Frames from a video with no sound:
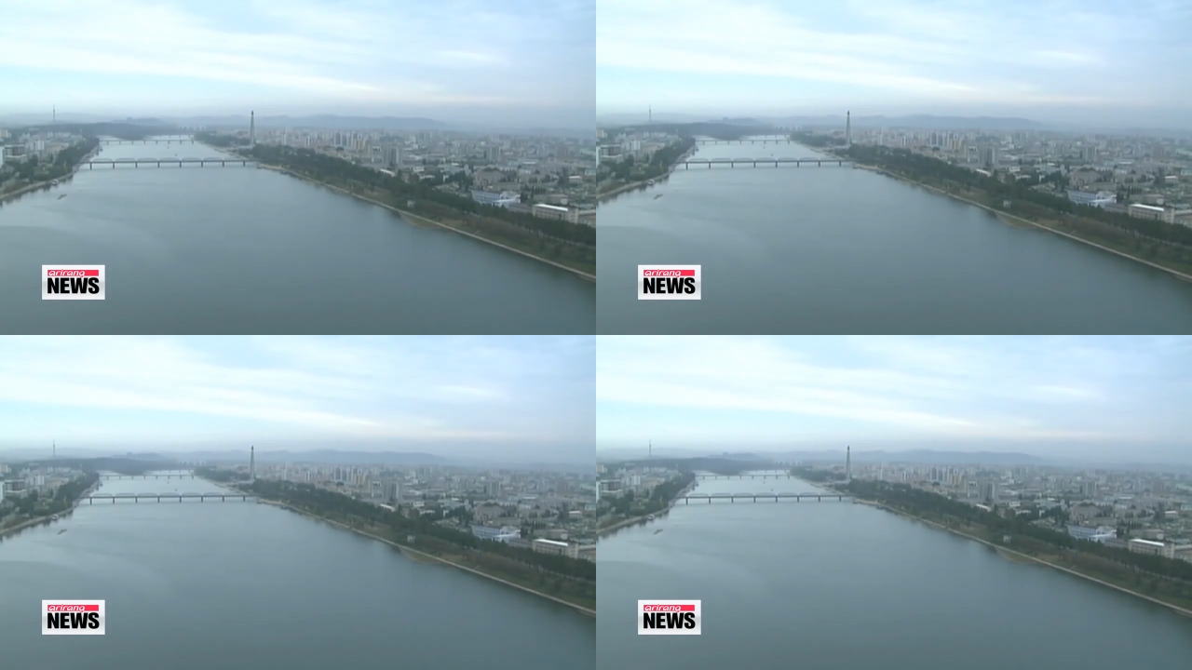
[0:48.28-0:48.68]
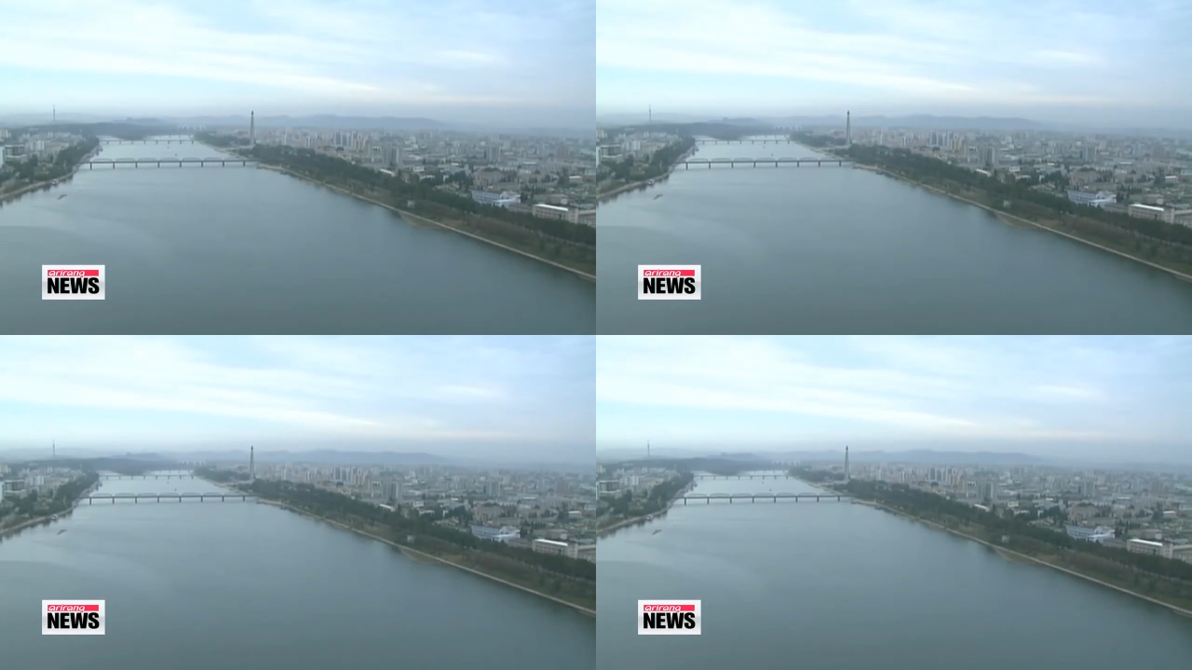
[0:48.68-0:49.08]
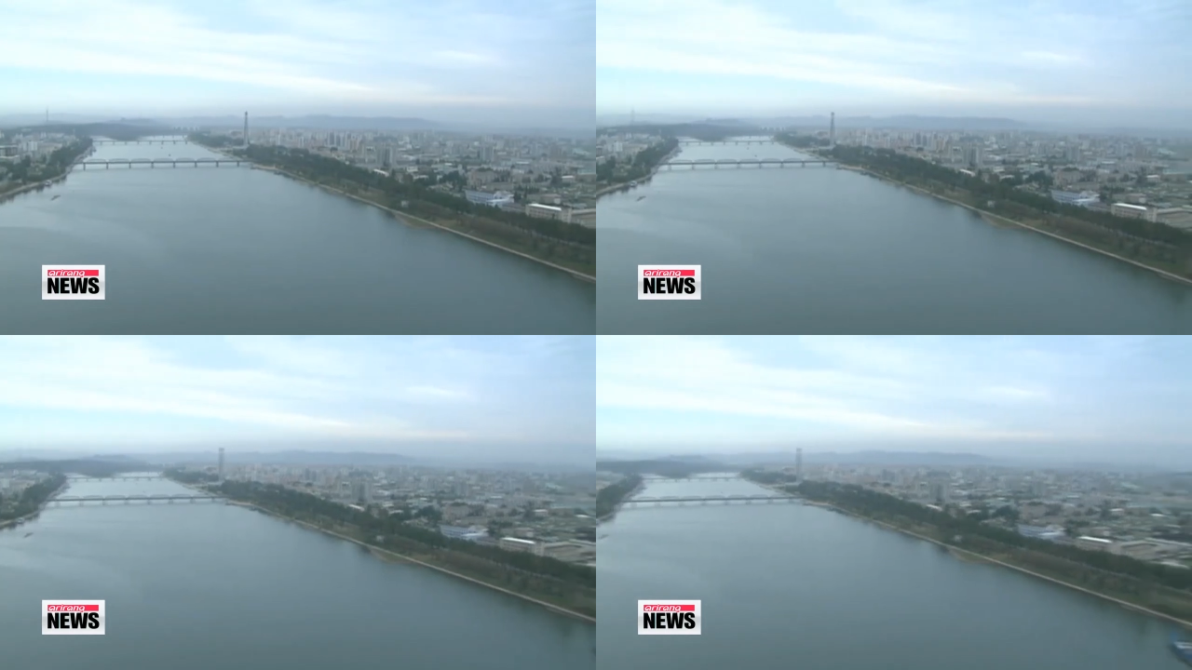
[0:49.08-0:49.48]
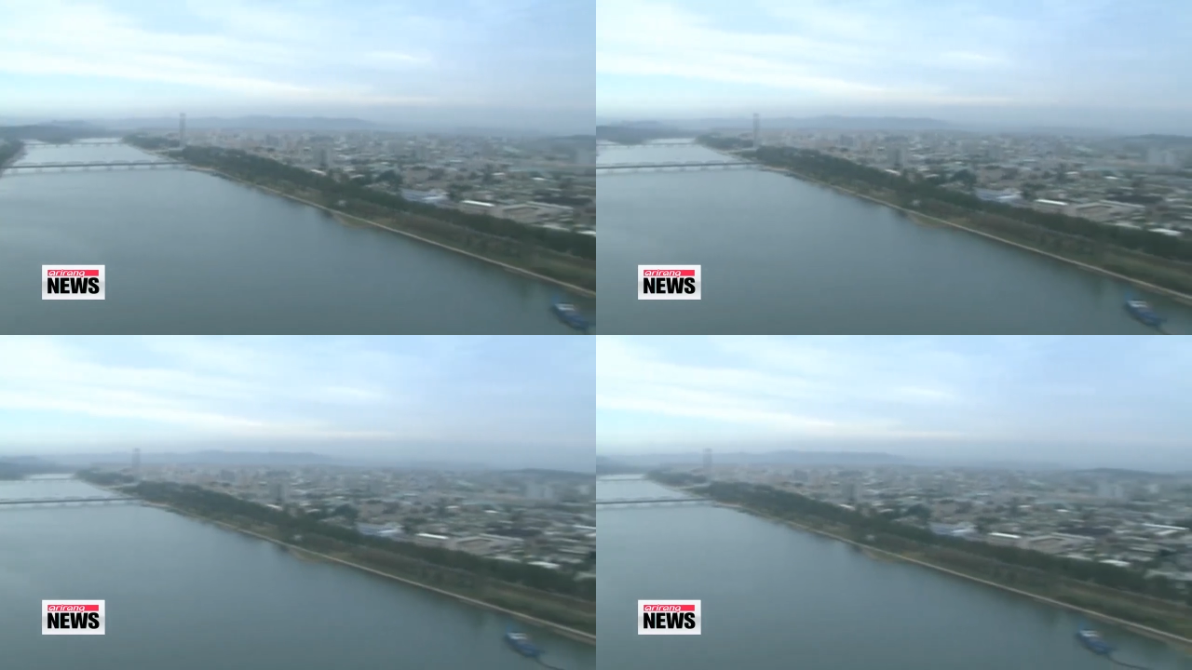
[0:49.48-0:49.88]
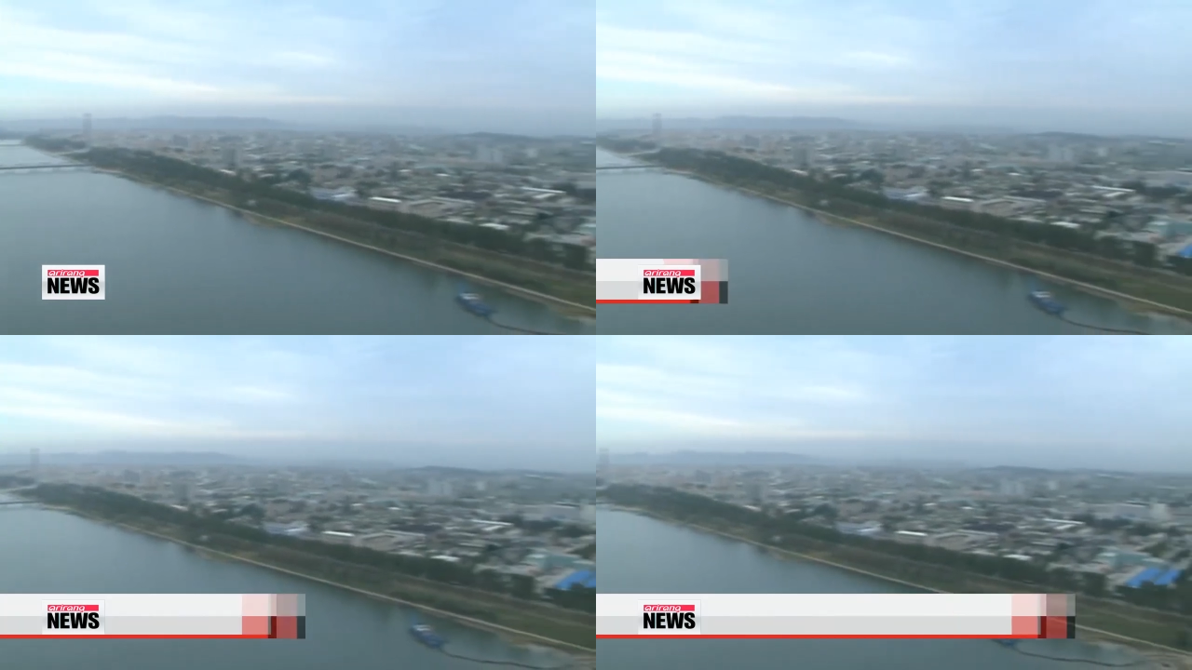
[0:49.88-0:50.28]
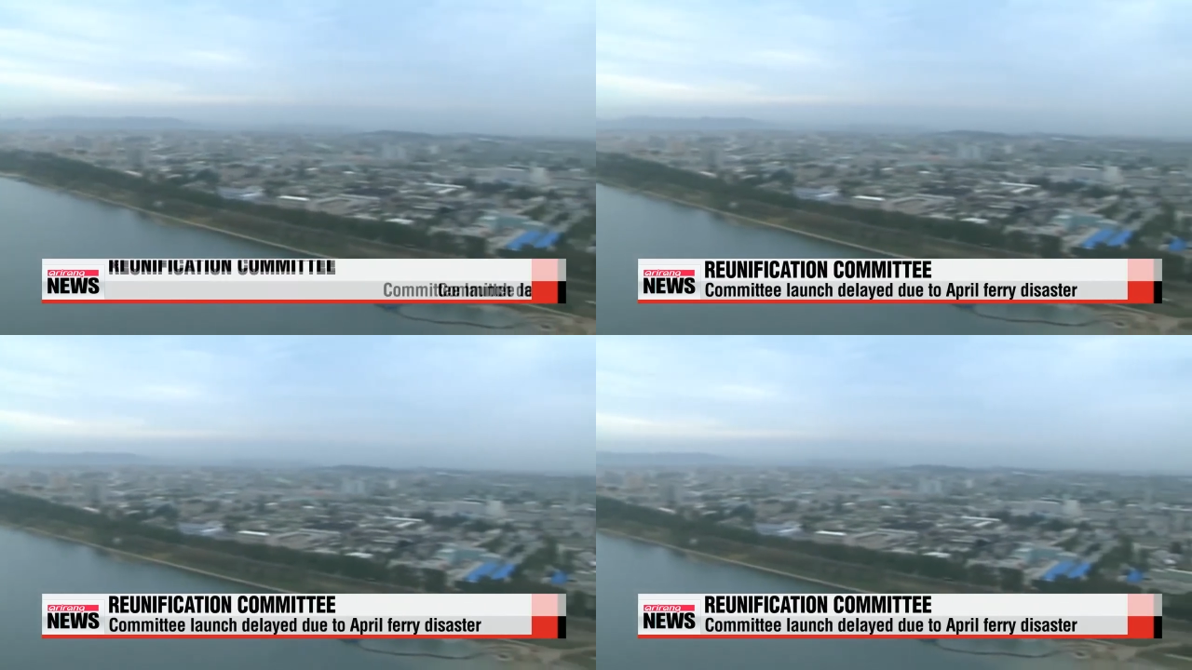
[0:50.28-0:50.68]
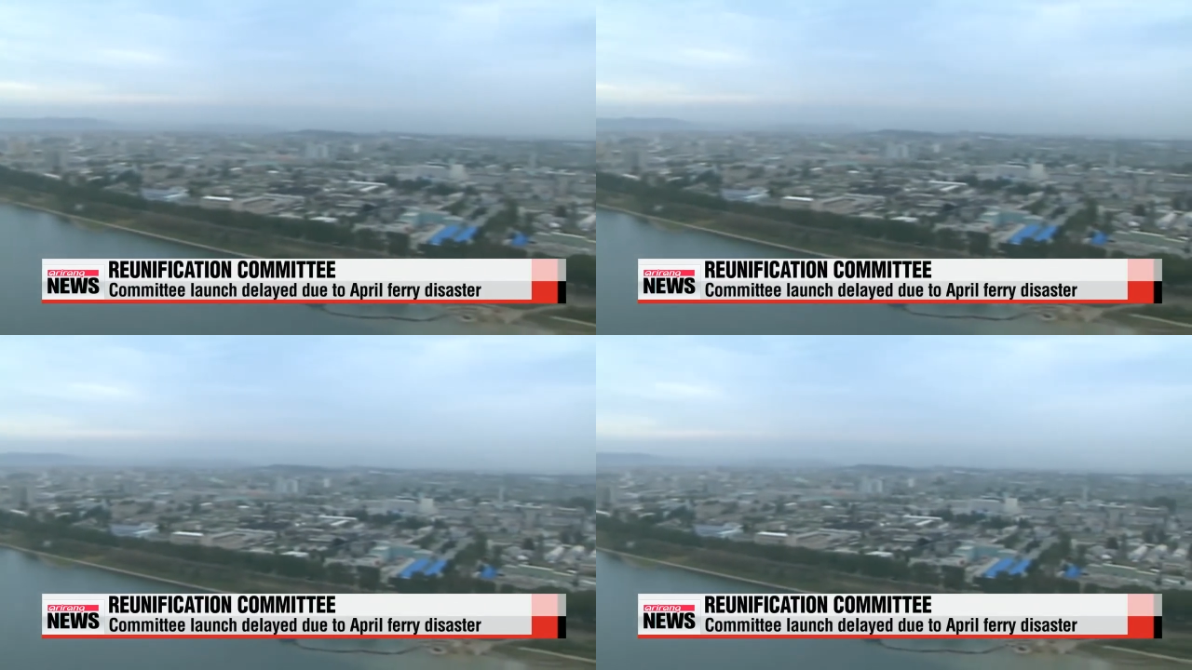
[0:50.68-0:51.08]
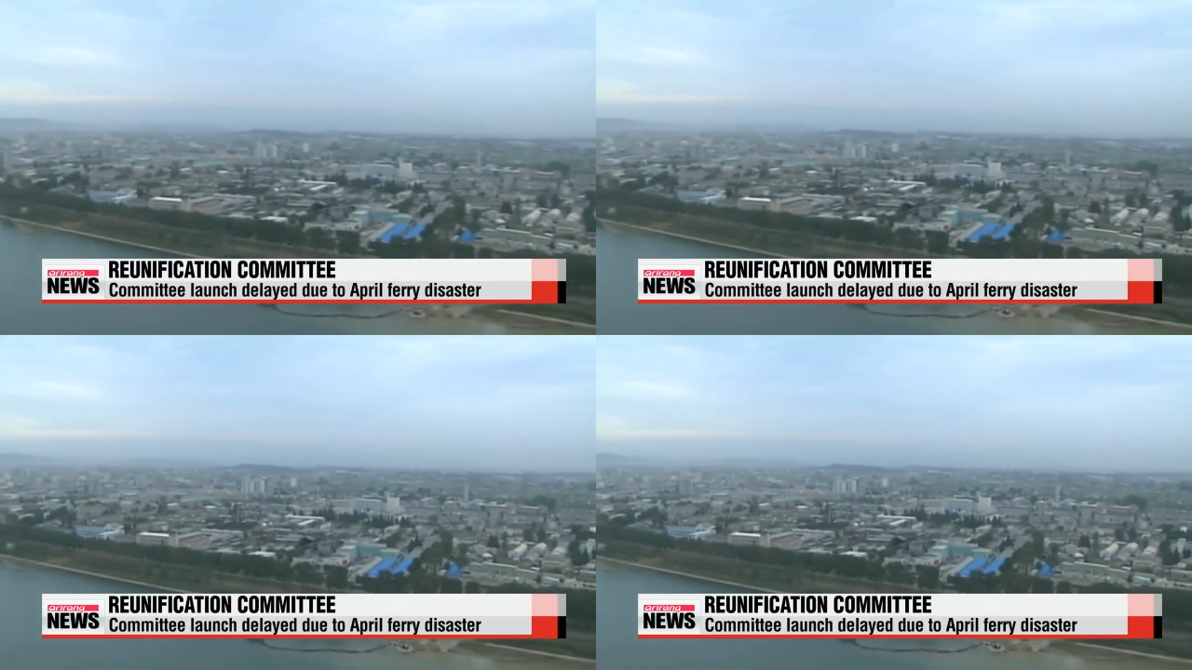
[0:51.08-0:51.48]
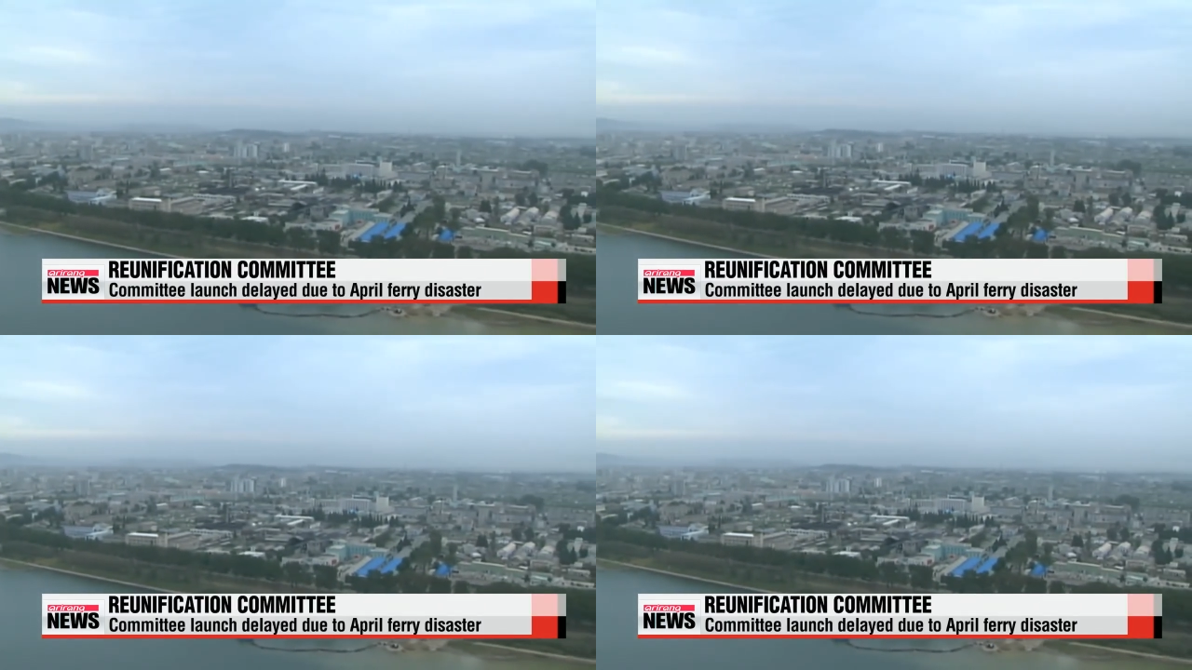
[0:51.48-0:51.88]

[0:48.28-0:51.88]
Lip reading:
Nobody's mouth can be seen.